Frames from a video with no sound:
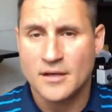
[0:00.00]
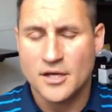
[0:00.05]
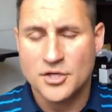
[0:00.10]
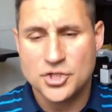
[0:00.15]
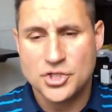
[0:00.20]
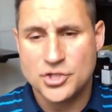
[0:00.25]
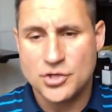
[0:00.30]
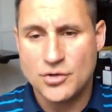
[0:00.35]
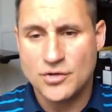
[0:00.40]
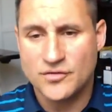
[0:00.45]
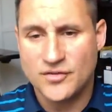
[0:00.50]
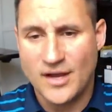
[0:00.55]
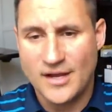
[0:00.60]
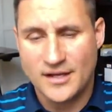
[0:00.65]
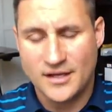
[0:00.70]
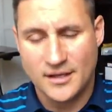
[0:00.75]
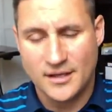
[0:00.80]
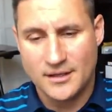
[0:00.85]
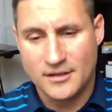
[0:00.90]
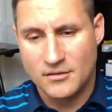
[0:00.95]
As sure as I
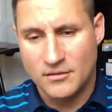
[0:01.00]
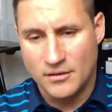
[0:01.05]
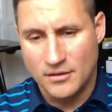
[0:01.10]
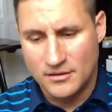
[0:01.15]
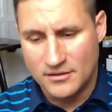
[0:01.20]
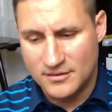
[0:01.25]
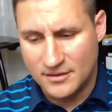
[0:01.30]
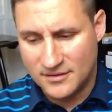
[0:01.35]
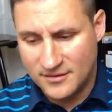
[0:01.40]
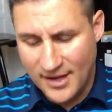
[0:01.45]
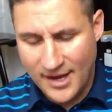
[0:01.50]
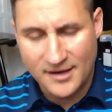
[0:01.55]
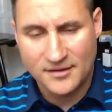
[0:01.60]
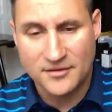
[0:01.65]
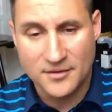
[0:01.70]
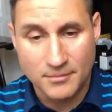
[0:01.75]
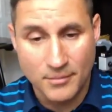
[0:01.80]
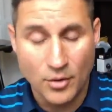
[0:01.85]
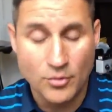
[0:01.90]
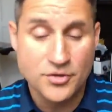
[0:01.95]
can
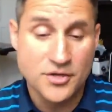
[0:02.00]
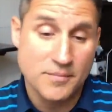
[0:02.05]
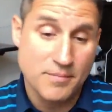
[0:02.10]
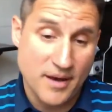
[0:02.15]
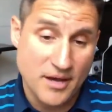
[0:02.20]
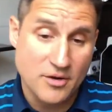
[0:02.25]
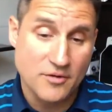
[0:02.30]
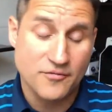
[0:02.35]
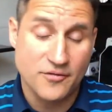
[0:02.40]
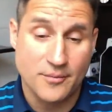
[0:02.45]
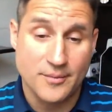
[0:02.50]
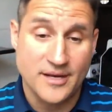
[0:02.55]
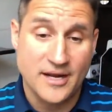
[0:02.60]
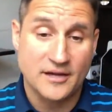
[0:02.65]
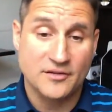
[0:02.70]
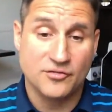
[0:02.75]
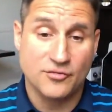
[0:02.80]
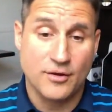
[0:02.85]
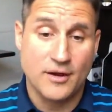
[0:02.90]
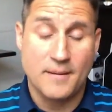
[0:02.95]
detect pneumonia better from an
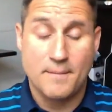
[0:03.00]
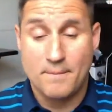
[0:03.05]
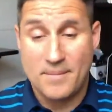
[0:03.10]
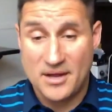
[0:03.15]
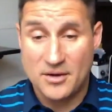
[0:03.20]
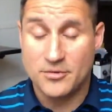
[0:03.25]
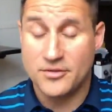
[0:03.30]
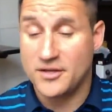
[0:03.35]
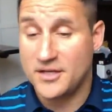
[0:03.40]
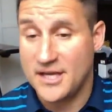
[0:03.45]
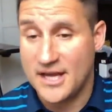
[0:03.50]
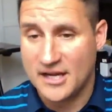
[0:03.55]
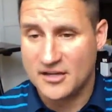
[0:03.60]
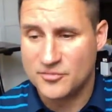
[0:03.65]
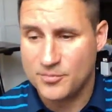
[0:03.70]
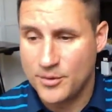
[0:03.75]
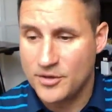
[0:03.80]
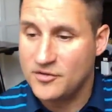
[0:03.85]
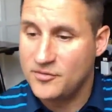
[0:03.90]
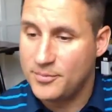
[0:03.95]
x-ray better than the
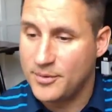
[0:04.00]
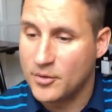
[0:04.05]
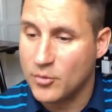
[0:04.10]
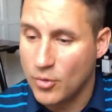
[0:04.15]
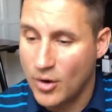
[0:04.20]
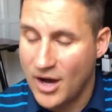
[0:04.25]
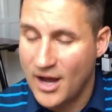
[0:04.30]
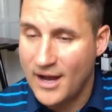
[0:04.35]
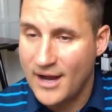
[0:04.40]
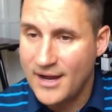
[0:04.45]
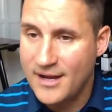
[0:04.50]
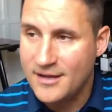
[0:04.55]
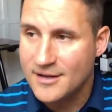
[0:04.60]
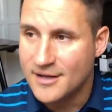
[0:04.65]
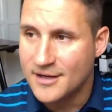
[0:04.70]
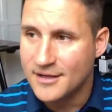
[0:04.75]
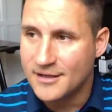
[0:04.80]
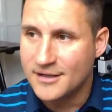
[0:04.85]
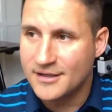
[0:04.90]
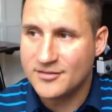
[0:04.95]
experts, but why?
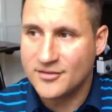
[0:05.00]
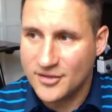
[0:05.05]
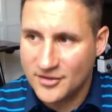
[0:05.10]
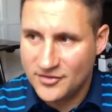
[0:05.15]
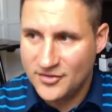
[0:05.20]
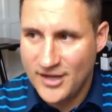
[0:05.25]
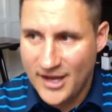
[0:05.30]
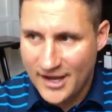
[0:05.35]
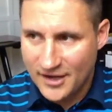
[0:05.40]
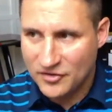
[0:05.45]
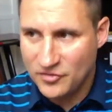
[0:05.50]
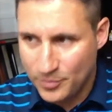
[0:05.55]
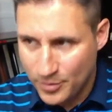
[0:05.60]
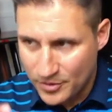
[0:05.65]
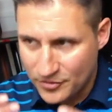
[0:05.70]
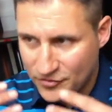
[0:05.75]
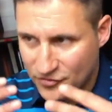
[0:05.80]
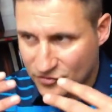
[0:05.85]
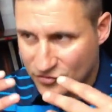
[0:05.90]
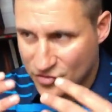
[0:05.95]
It's because the
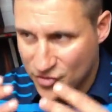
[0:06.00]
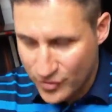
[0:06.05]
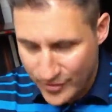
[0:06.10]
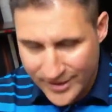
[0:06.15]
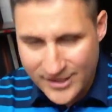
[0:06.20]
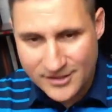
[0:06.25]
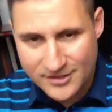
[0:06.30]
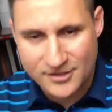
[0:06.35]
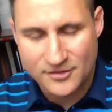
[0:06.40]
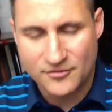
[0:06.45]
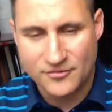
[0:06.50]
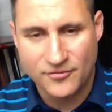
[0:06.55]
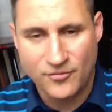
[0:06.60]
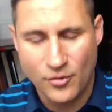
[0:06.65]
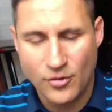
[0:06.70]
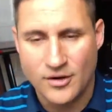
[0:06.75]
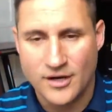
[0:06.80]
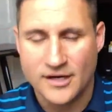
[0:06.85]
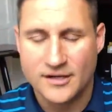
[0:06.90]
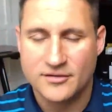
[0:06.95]
experts trained it
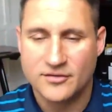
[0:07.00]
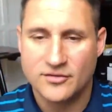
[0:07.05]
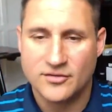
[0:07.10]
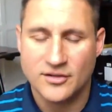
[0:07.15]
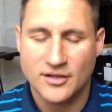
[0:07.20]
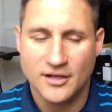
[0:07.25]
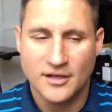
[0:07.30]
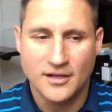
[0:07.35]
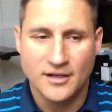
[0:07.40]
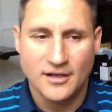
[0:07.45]
for us.